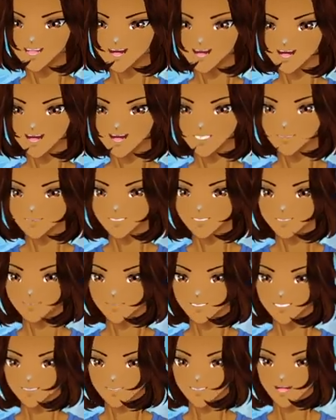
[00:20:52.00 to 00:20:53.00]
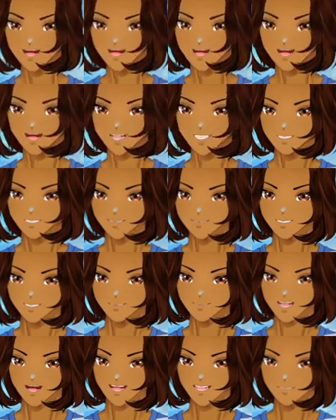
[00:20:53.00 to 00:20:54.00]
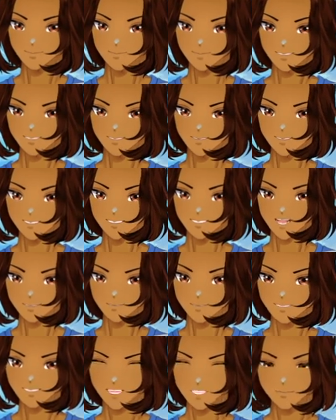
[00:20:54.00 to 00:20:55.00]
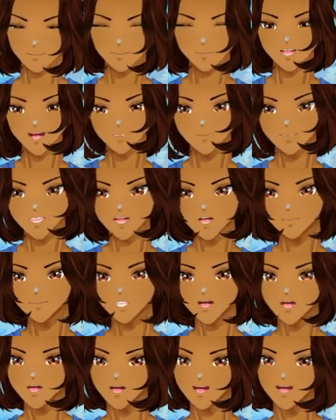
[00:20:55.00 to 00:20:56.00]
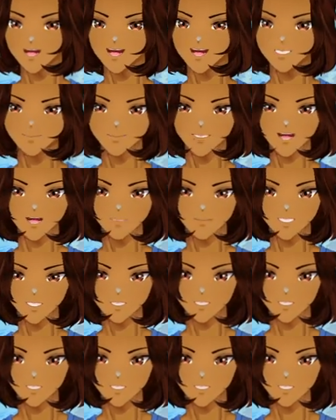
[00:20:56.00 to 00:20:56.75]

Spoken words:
Sure, just, was it randomly showed up one day? Maybe. Though, I gotta say, I think,